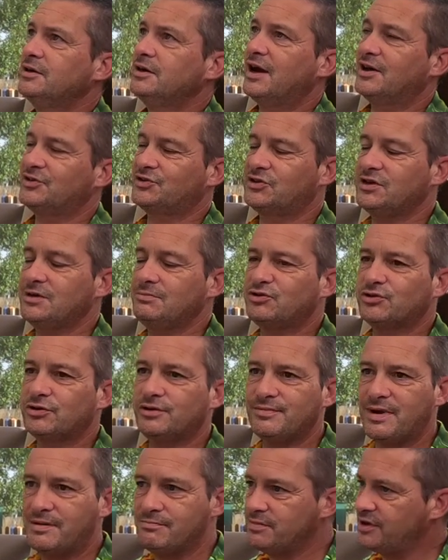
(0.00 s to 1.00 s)
I seem to
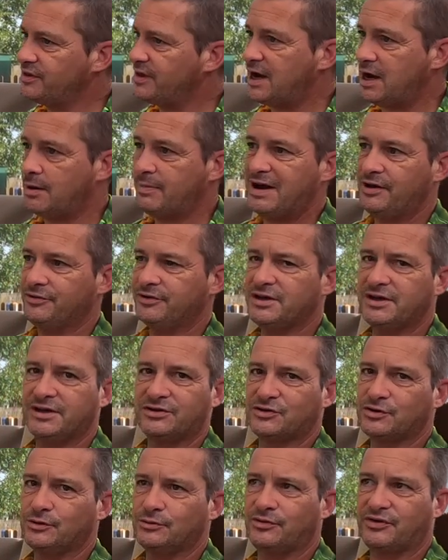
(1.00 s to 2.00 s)
remember that about the year
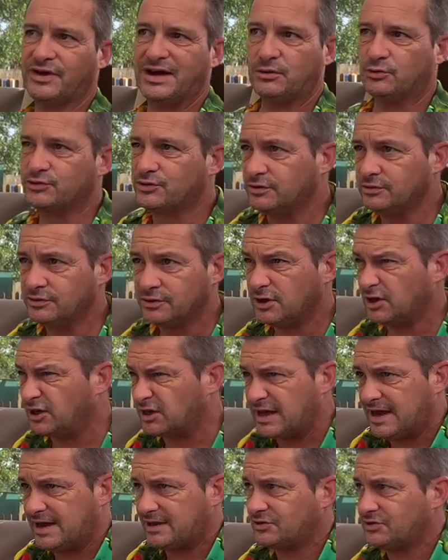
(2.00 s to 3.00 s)
2000, I
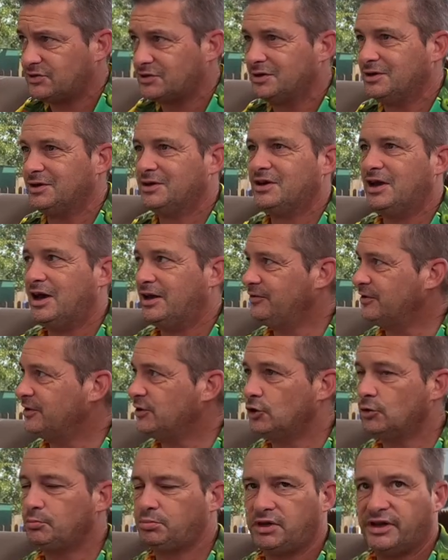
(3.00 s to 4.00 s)
guess. And the
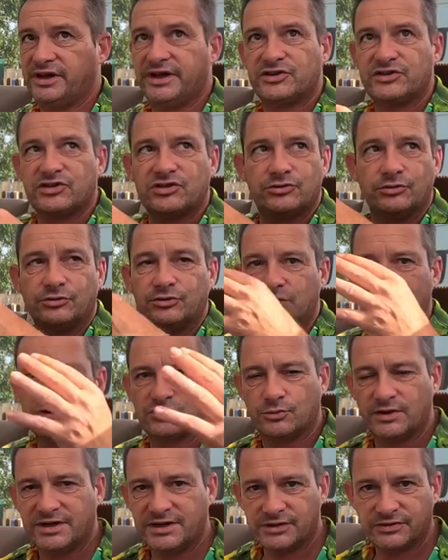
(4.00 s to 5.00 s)
old place stunk of
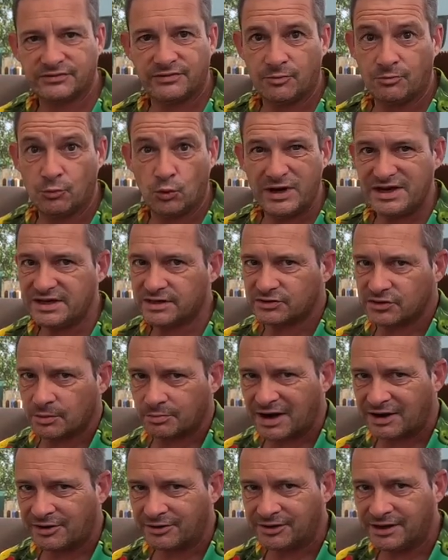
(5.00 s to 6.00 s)
sweets for weeks
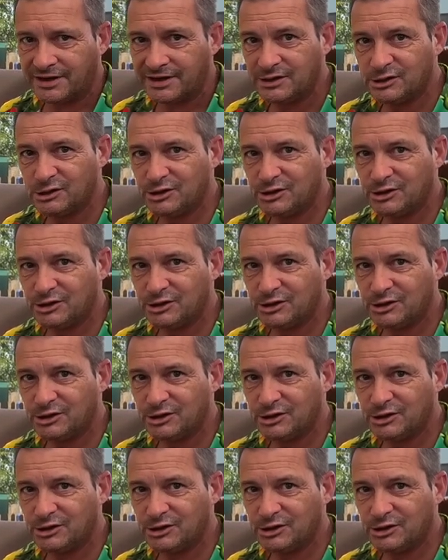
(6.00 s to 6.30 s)
apparently.